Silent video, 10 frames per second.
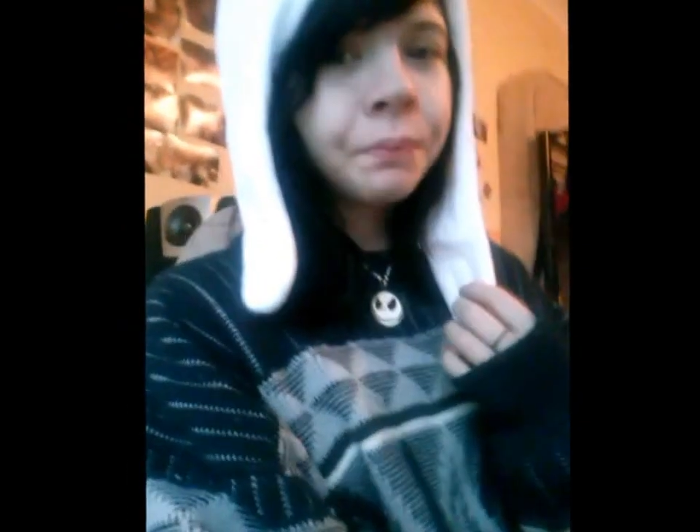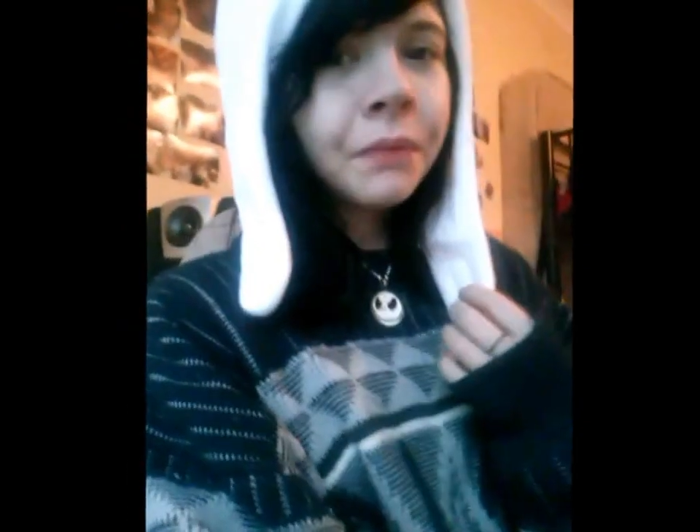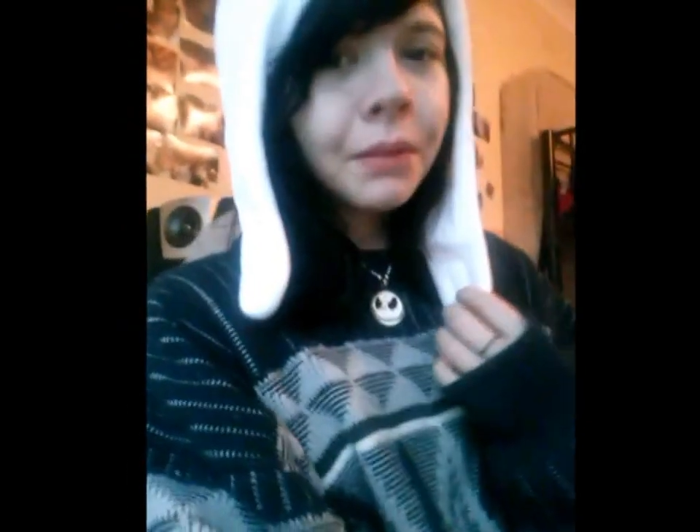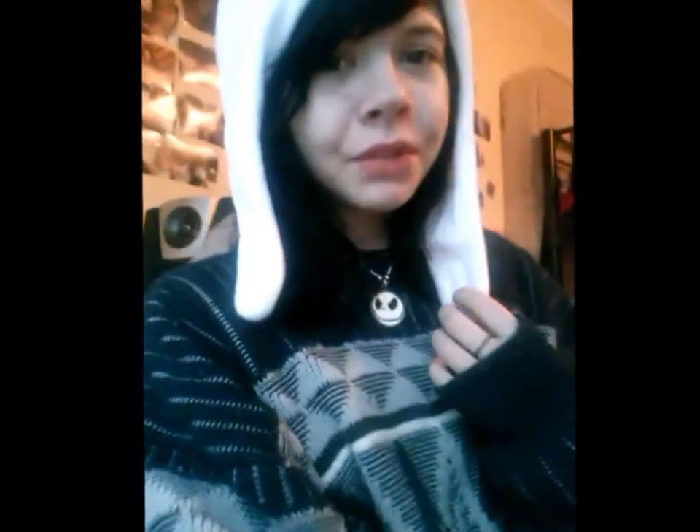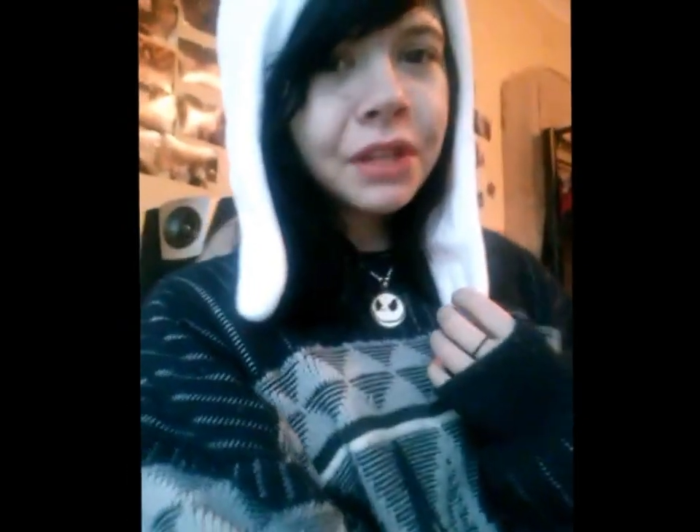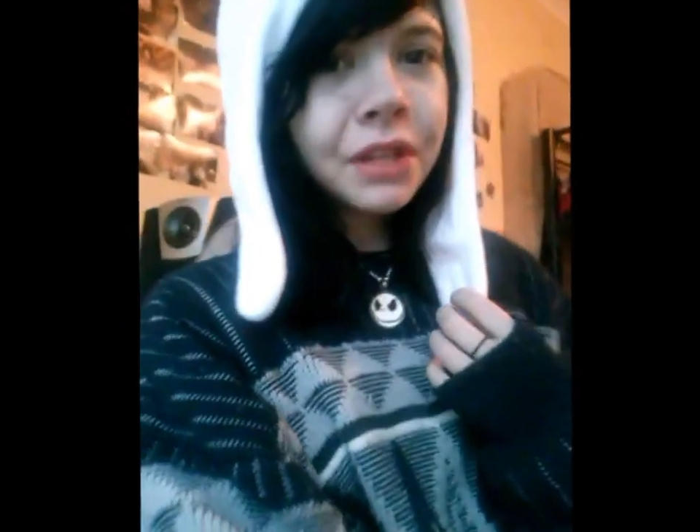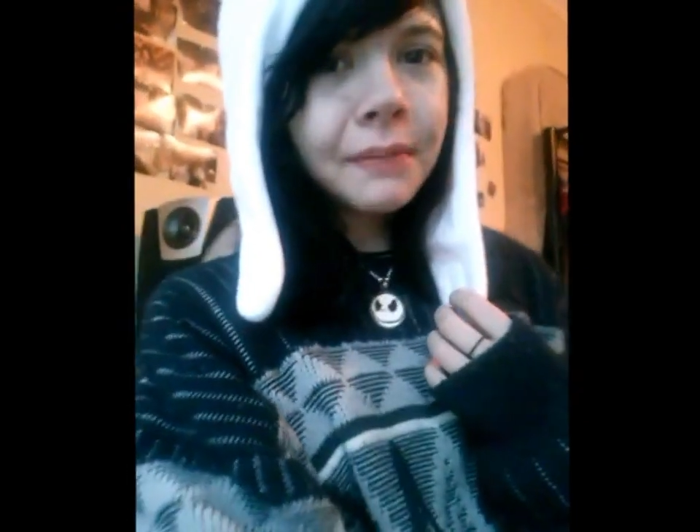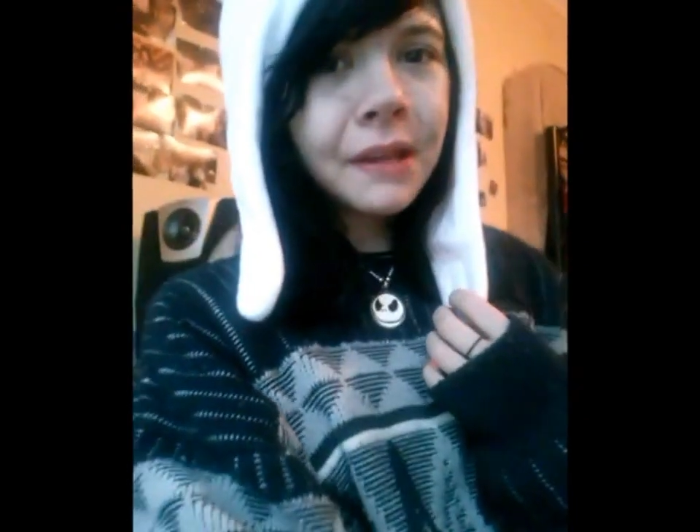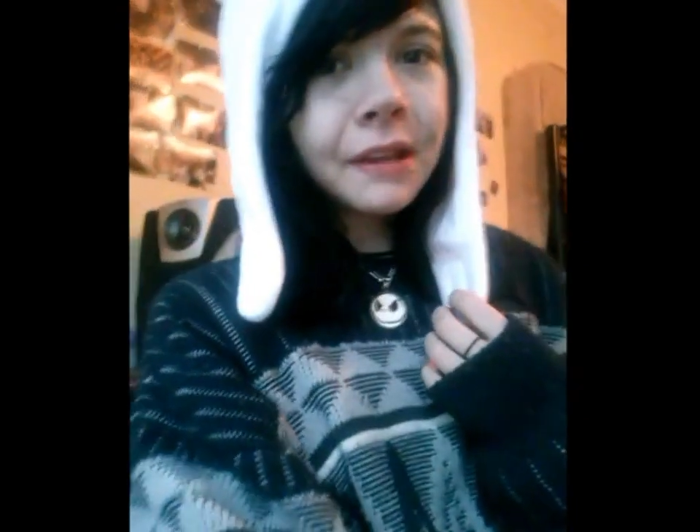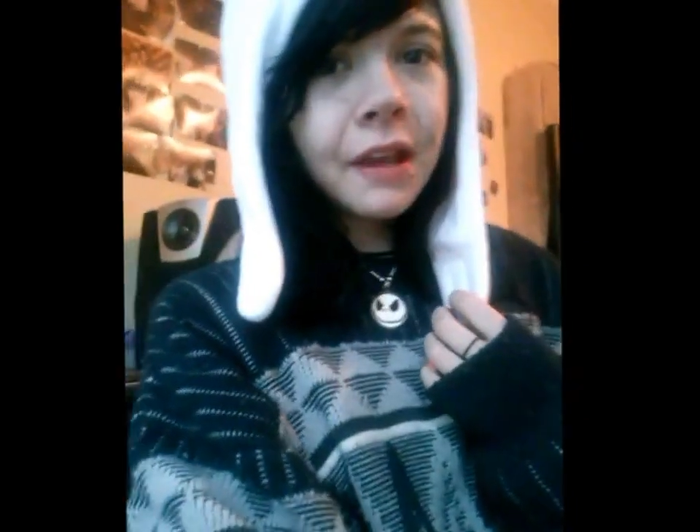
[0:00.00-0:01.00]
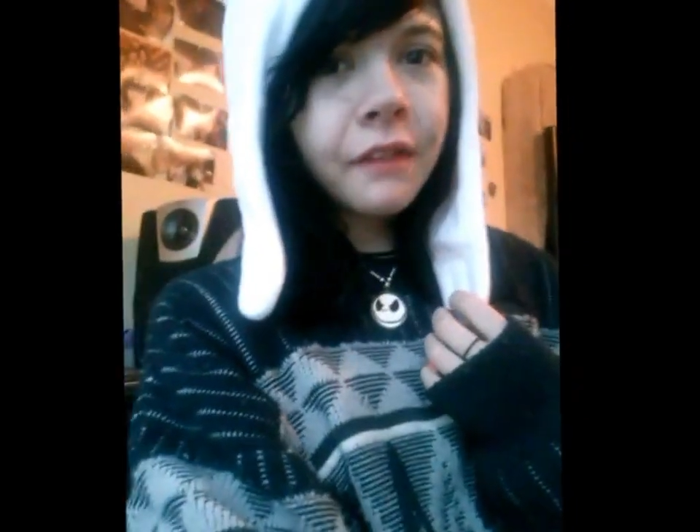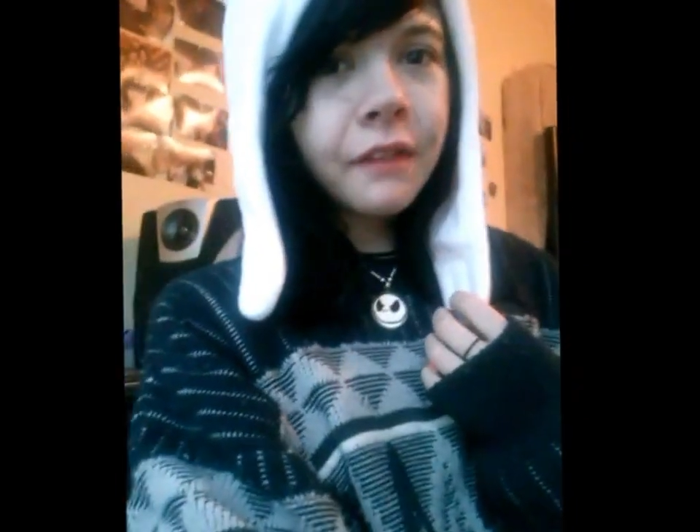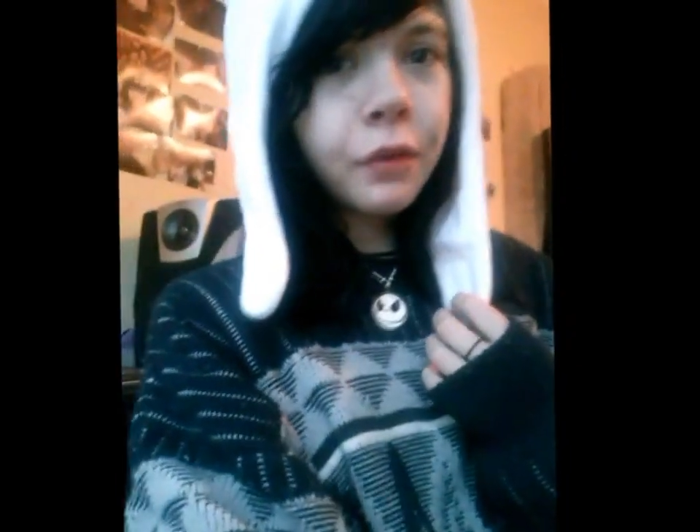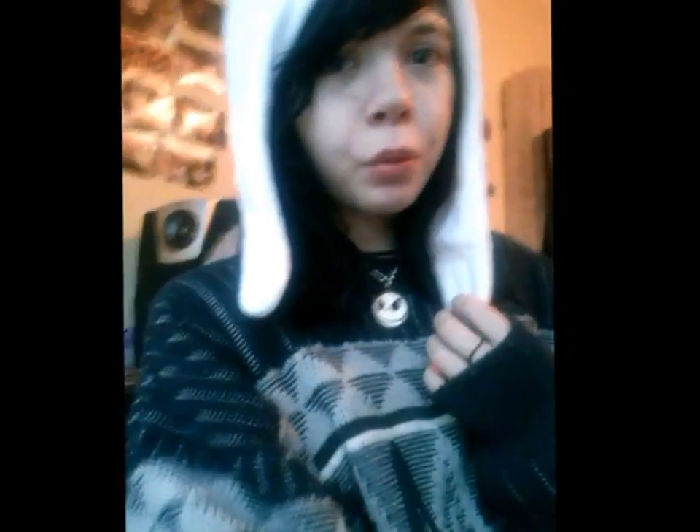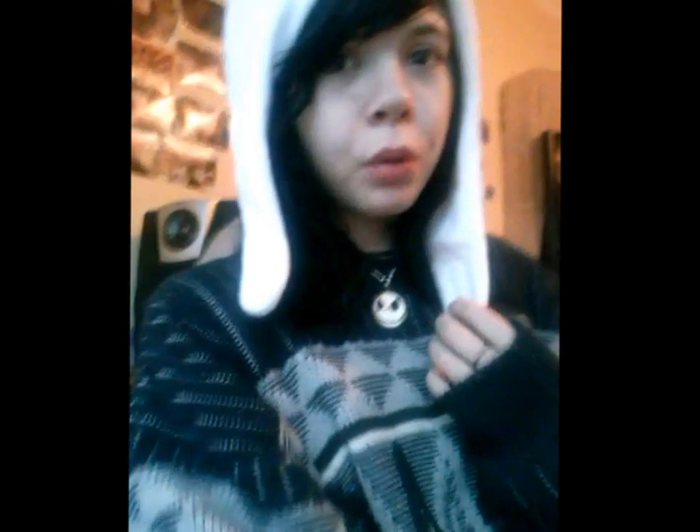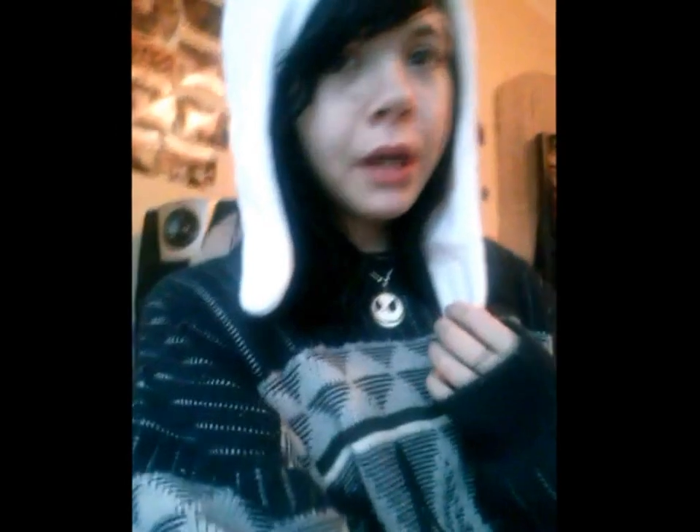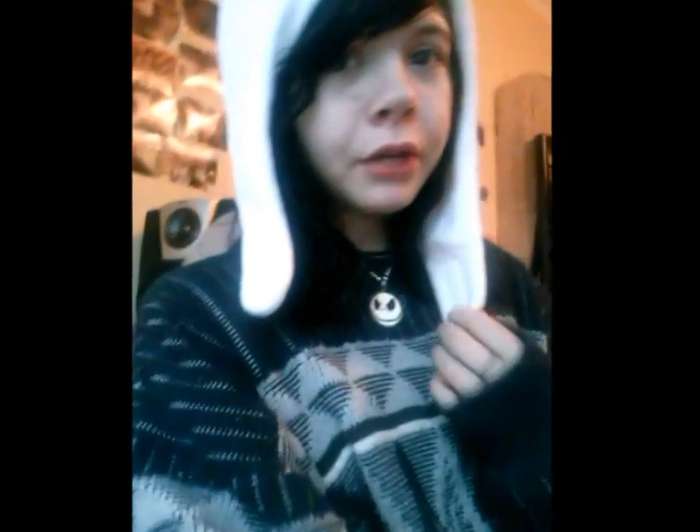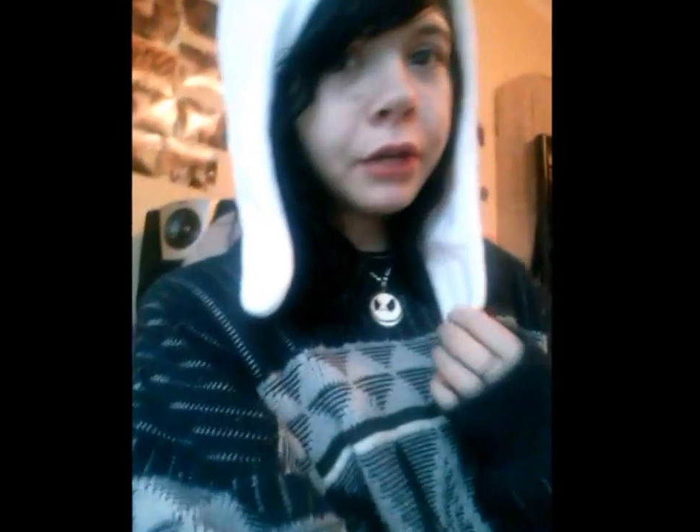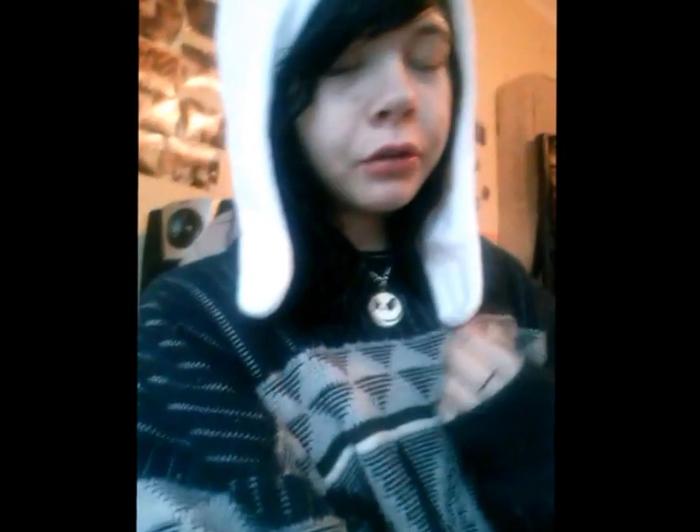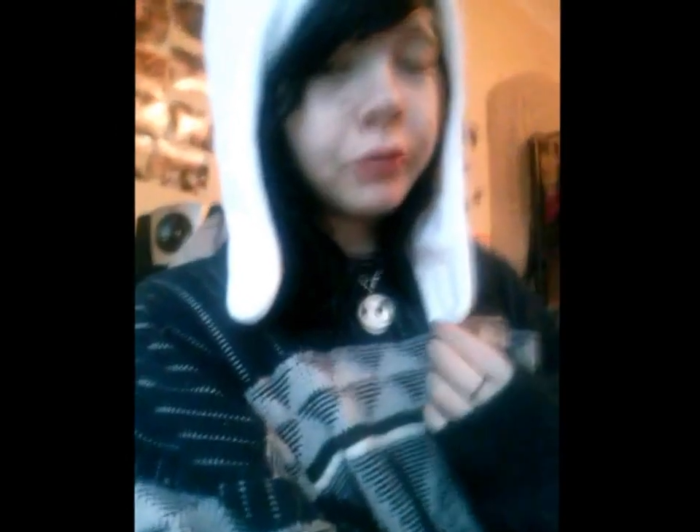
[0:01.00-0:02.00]
but she's been in there for way
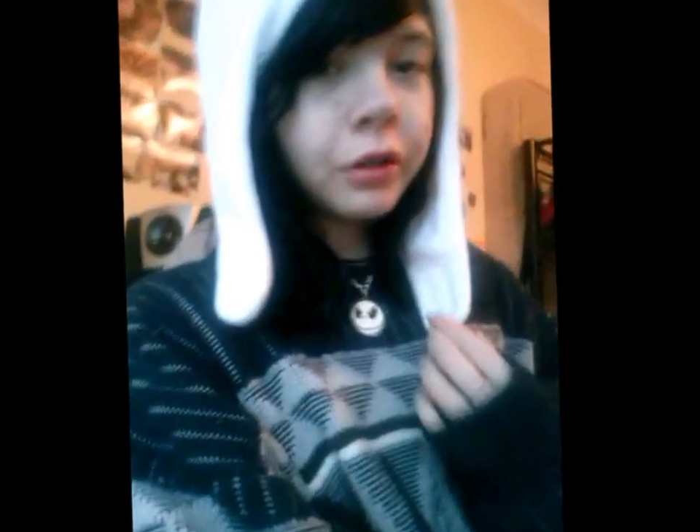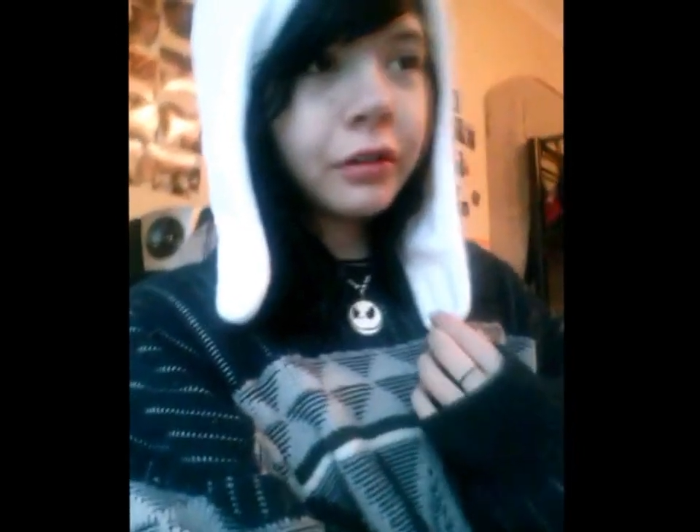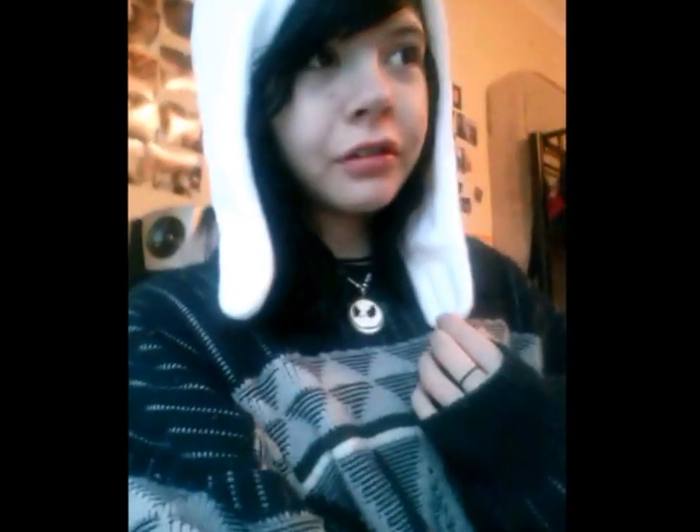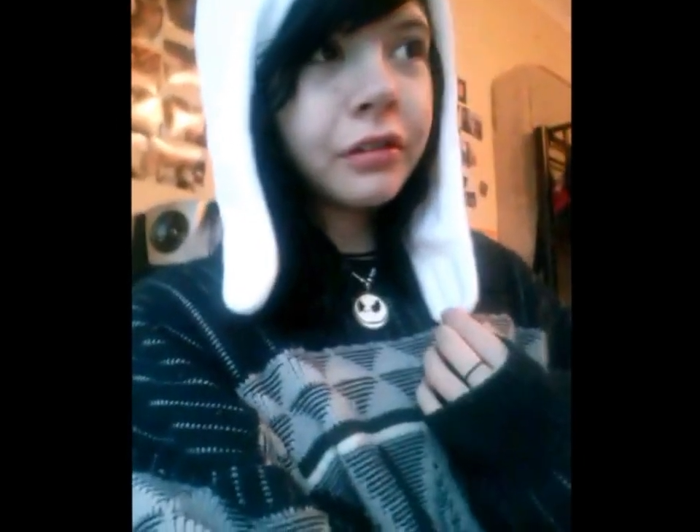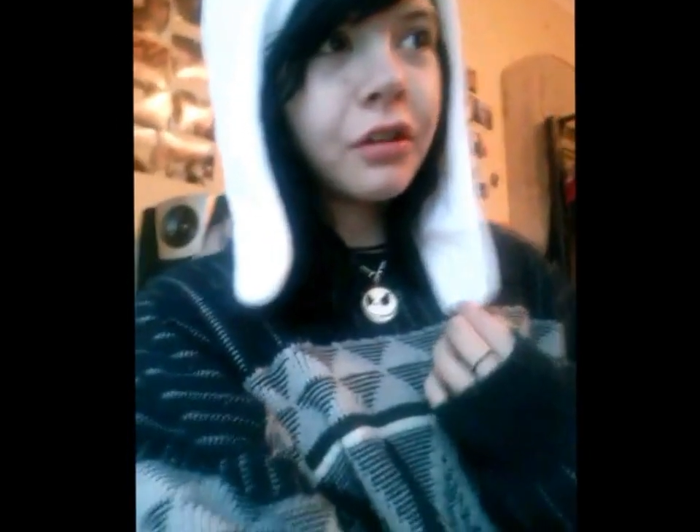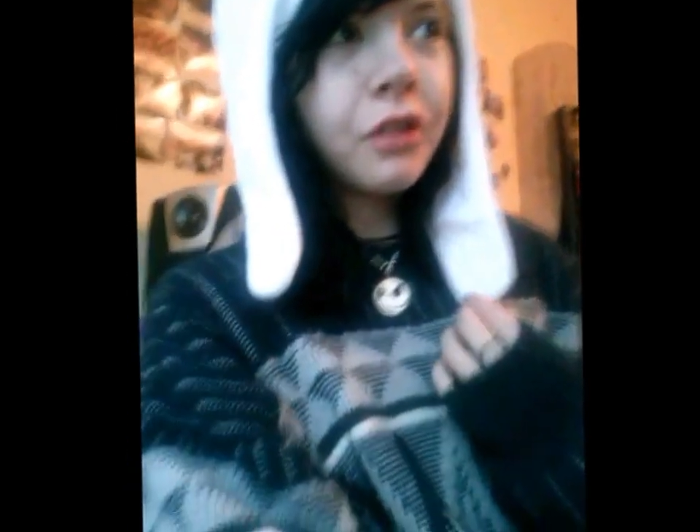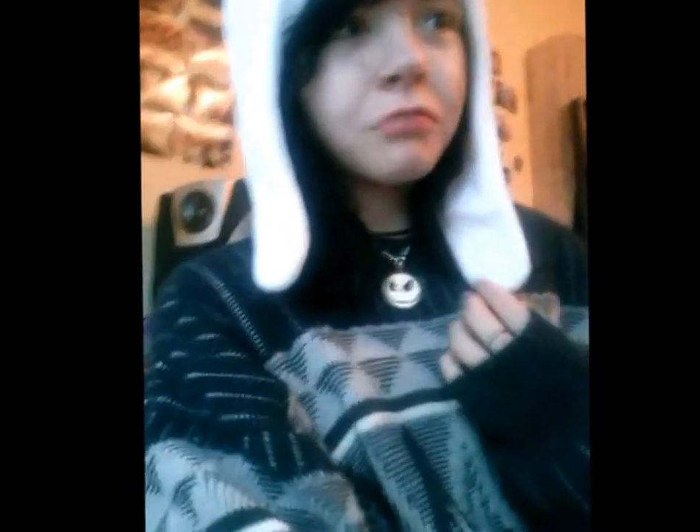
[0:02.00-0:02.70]
too long so